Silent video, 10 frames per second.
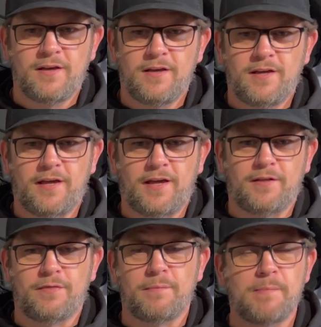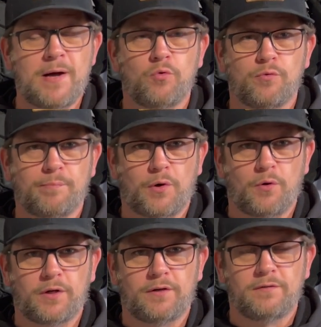and the mount
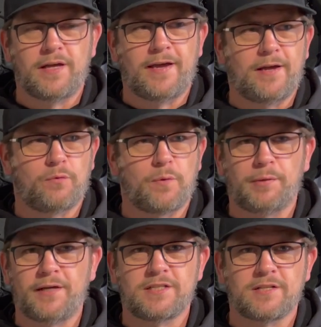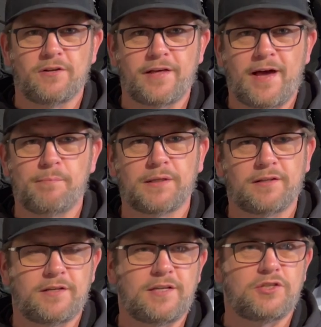broke and replaced all that, but
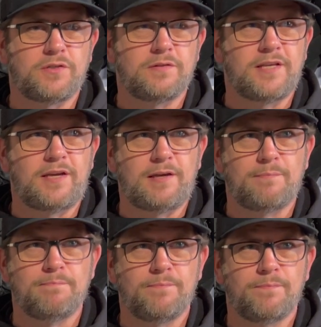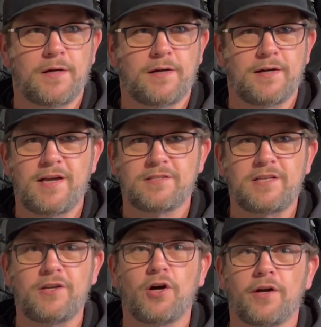the
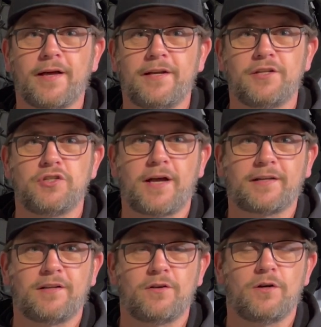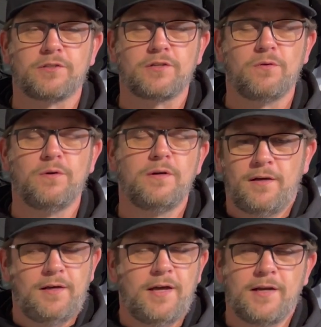SD card had ejected also.
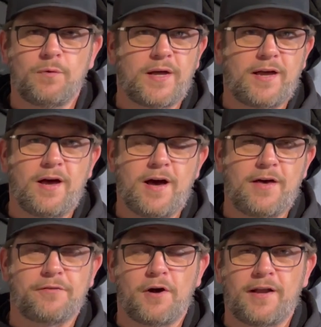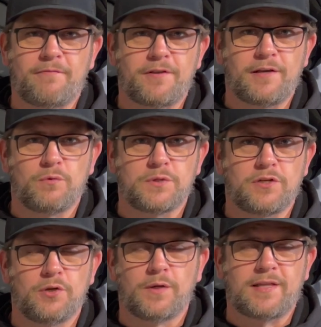Anyway, I thought everything was
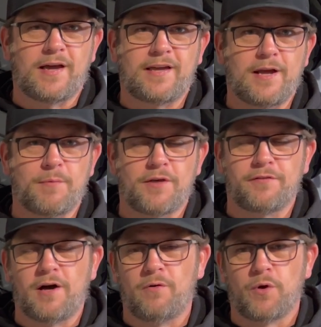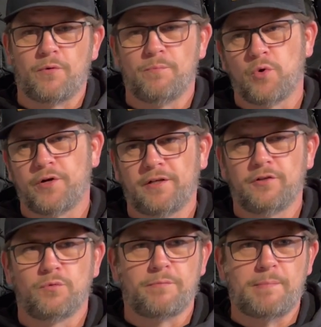good with that camera. I thought we were more
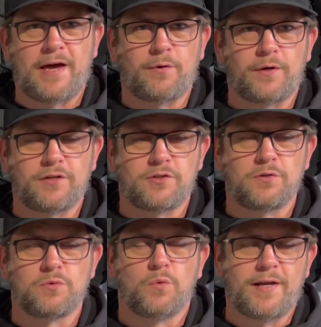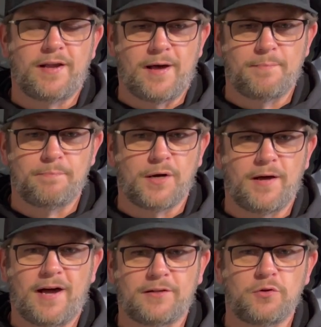dealing with battery issues and whatnot, but
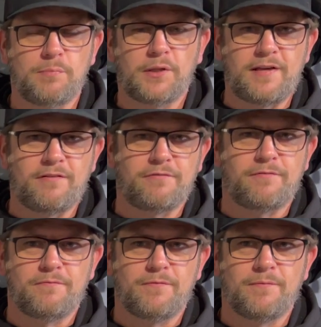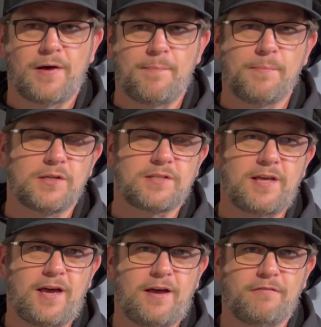I do believe I must
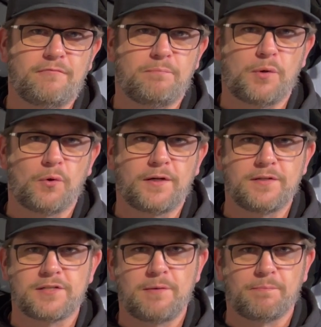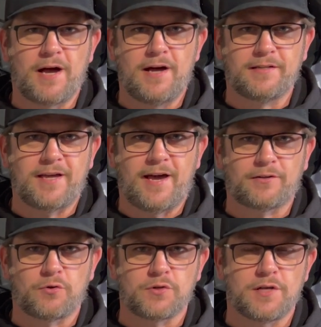have broken some
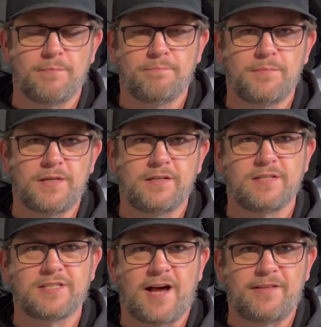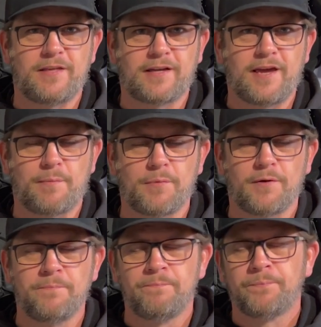contact or something inside the camera,
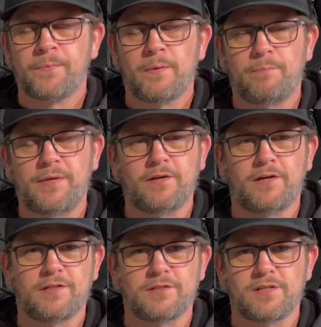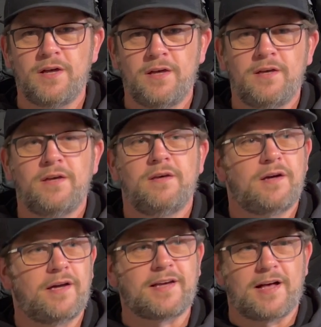because
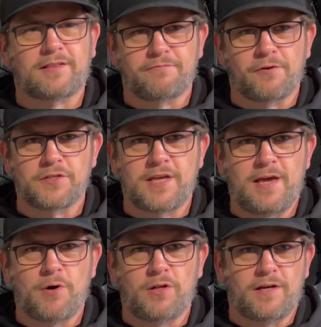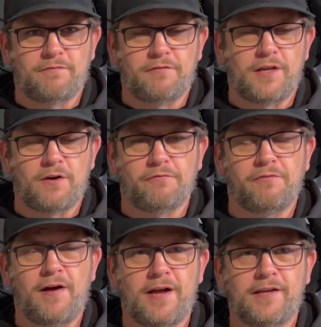I got the first game all on video
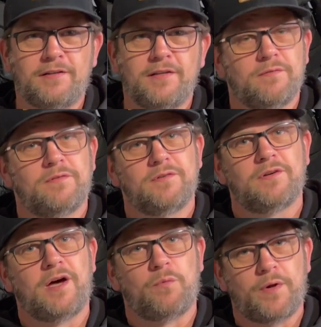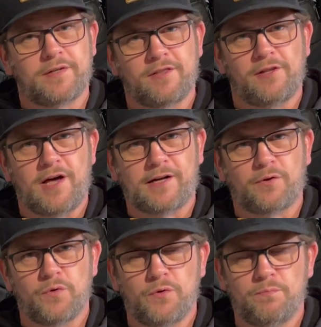fine. I went to the locker
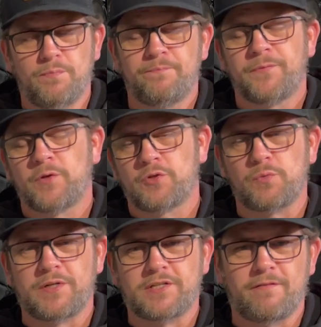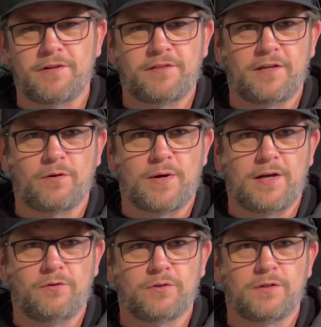room, switched everything
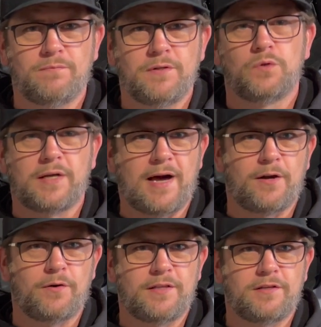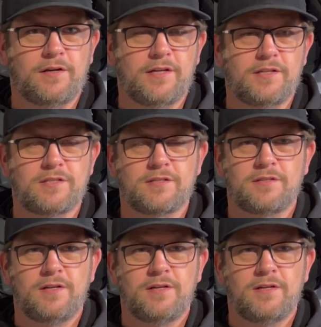around, got out on the ice,